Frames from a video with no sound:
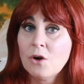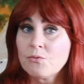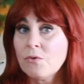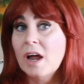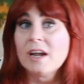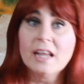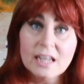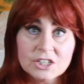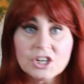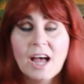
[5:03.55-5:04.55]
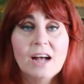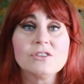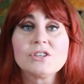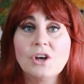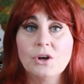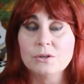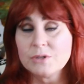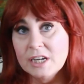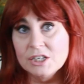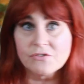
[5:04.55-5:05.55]
run each
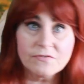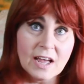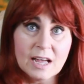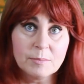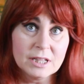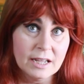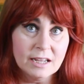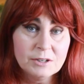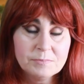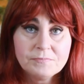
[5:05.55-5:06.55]
household, each family.